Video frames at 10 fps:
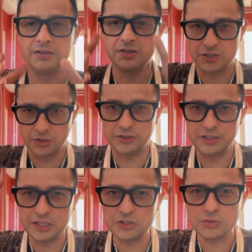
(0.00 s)
So you
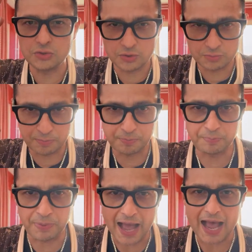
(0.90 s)
need to
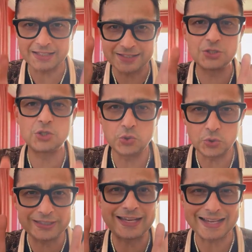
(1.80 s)
pass
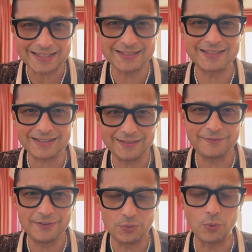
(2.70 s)
2 tests
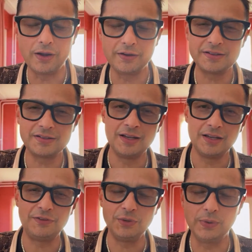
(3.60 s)
if you
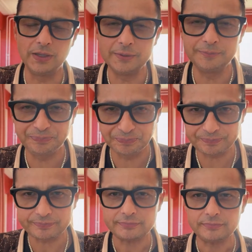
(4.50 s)
will.
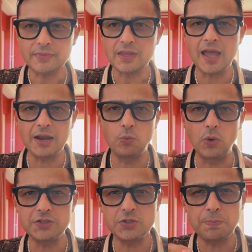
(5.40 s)
And
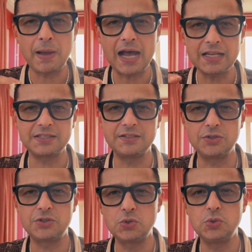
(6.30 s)
once you pass
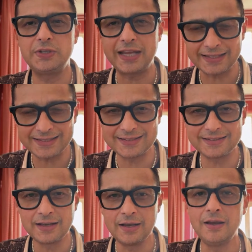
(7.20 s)
those 2
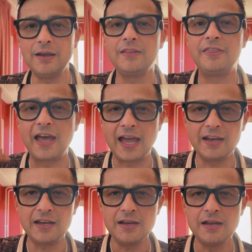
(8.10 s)
tests,
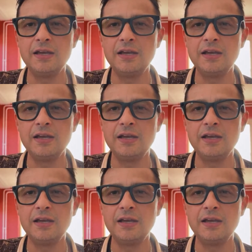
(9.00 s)
then